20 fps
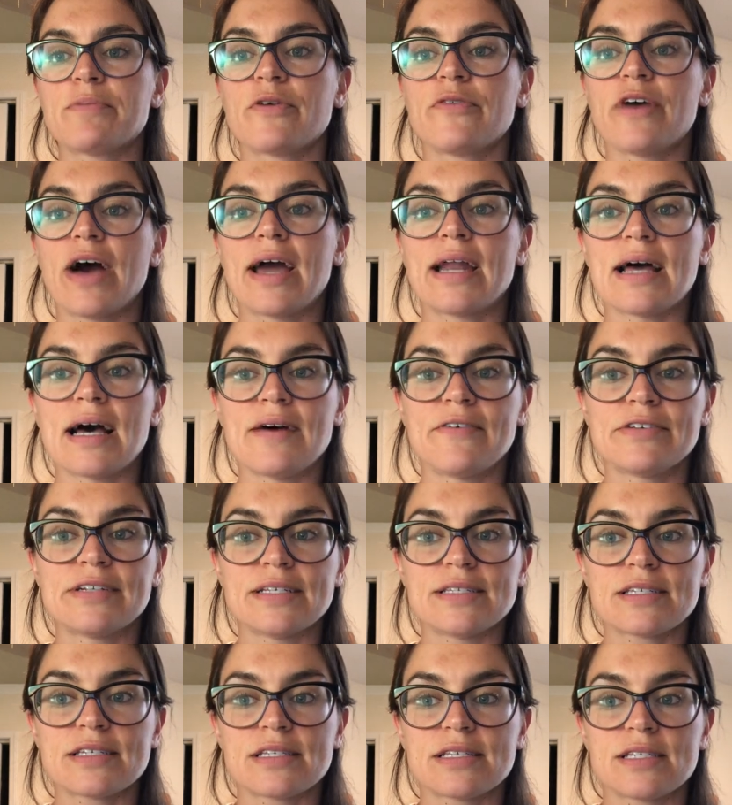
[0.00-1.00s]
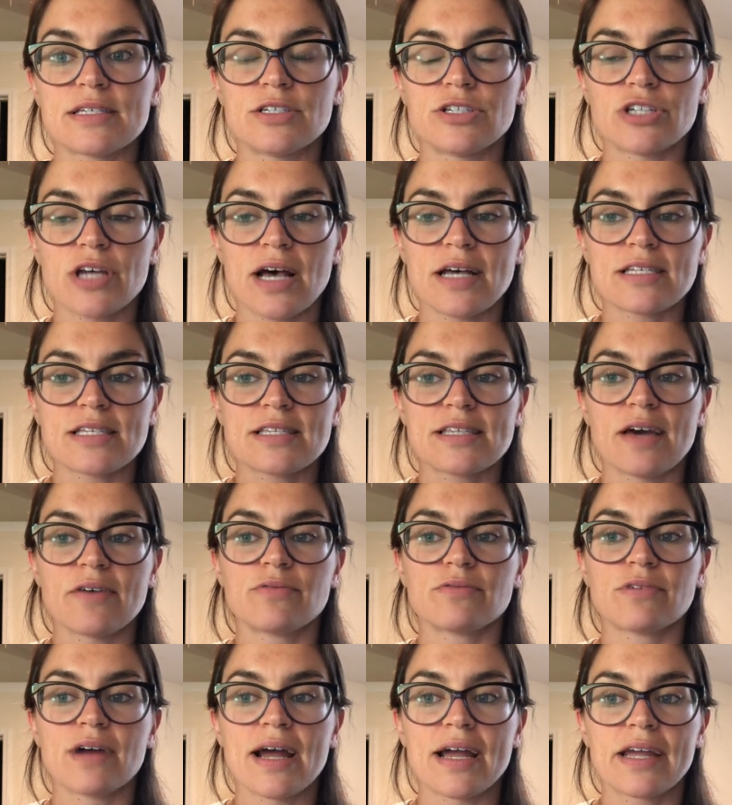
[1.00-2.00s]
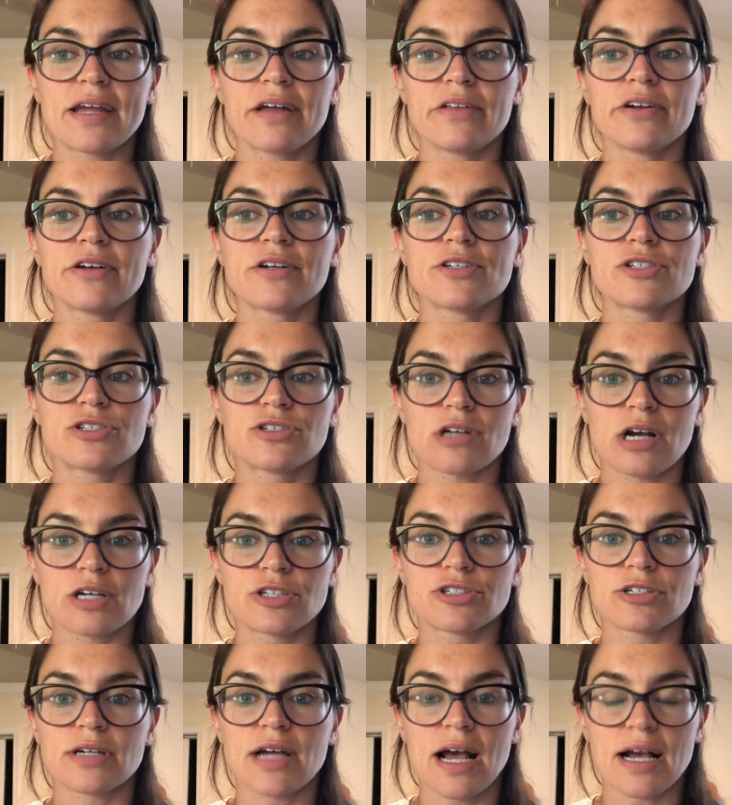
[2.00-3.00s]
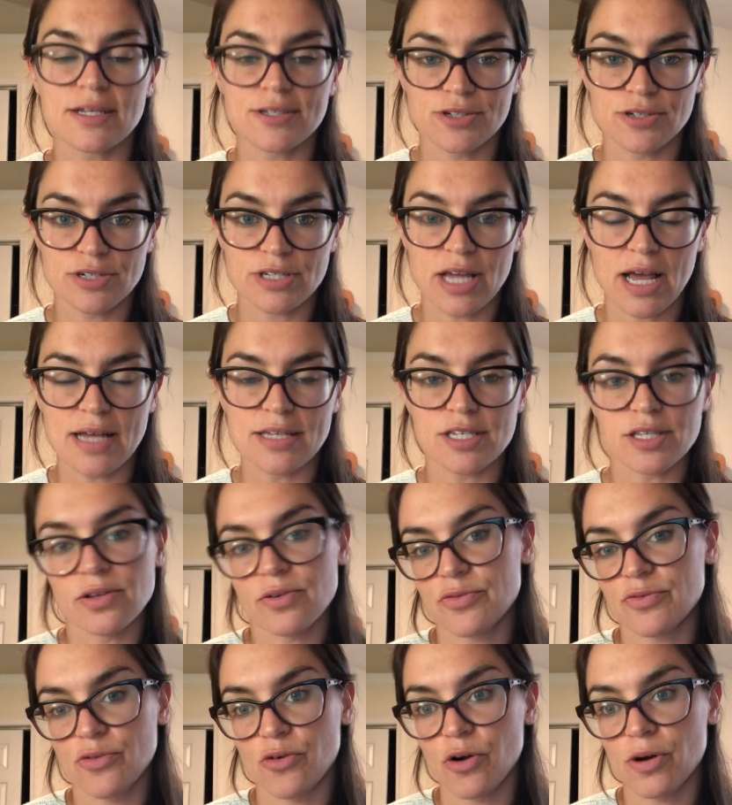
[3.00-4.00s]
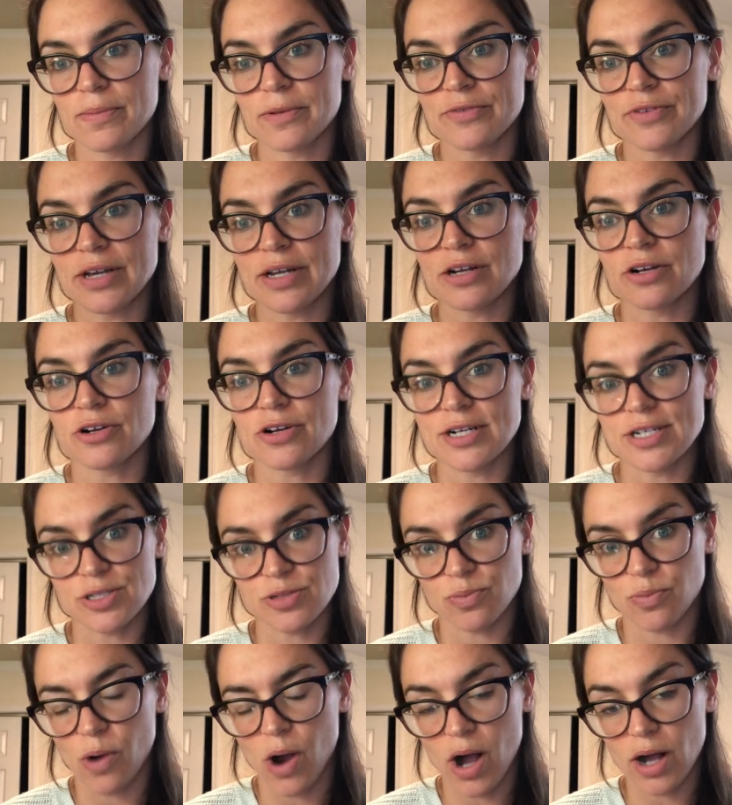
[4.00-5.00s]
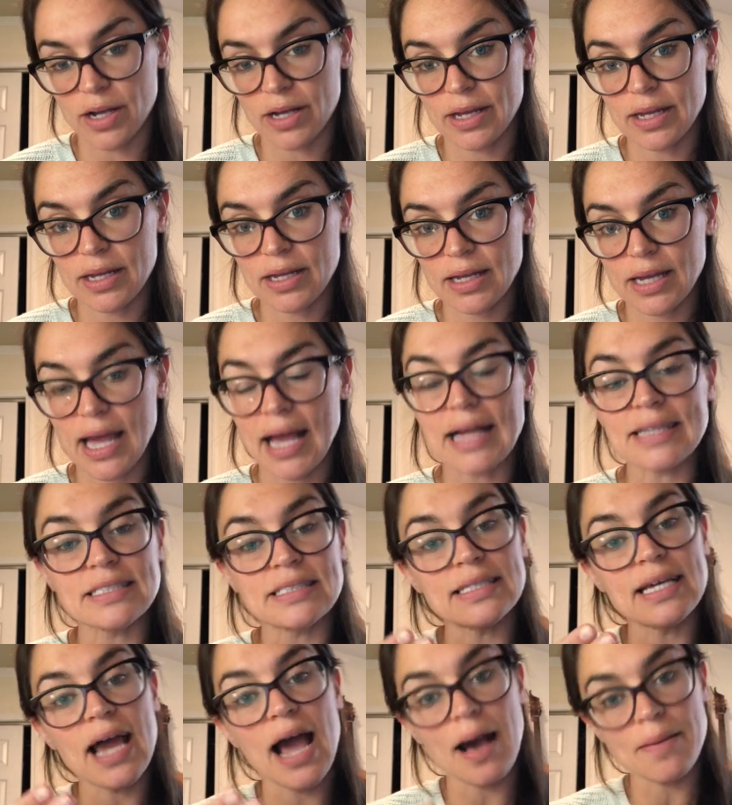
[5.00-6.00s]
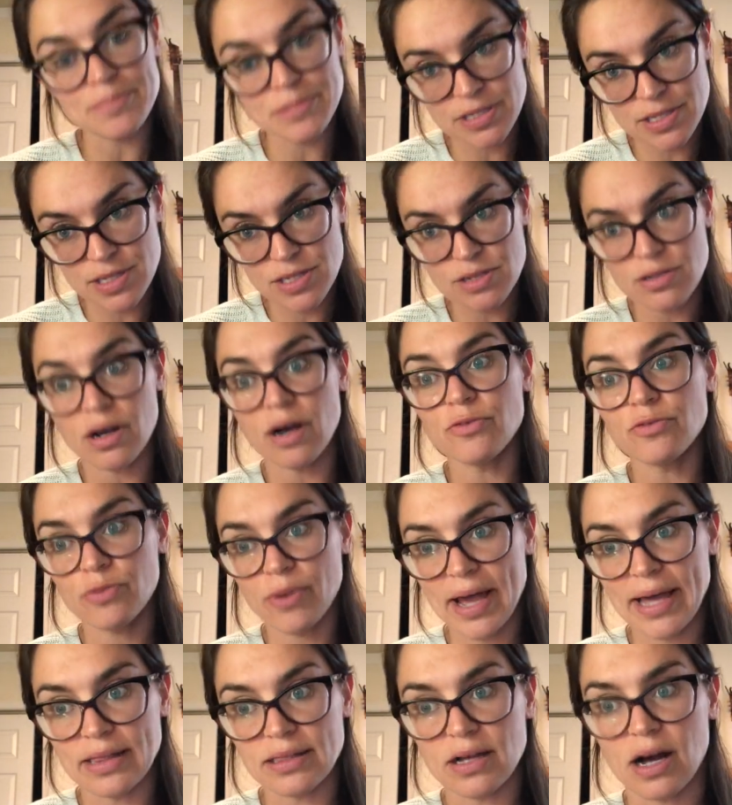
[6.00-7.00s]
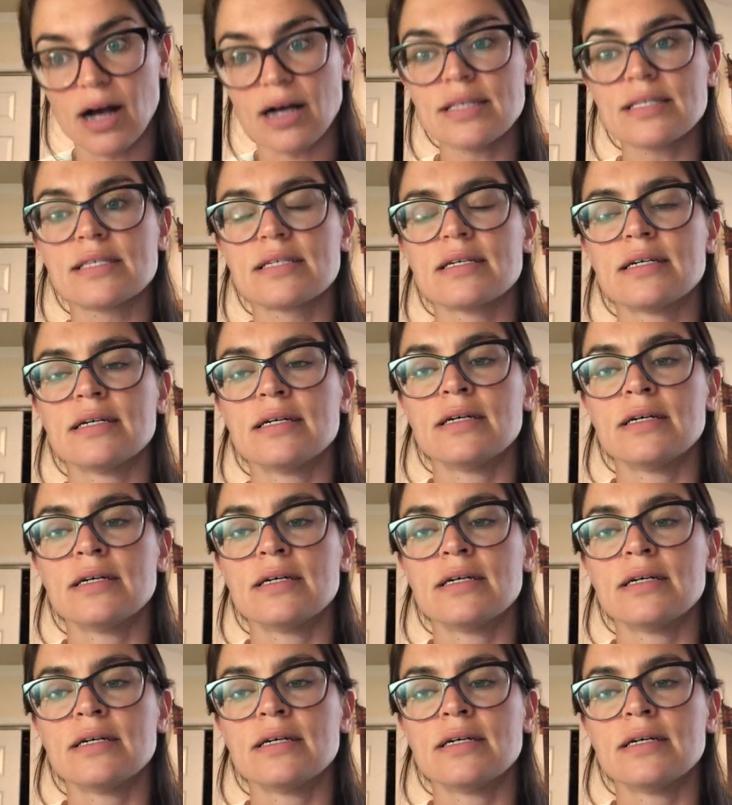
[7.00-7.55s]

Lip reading: provide evidence to suggest that regular structured exercise in the form of increased walking and in the absence of weight loss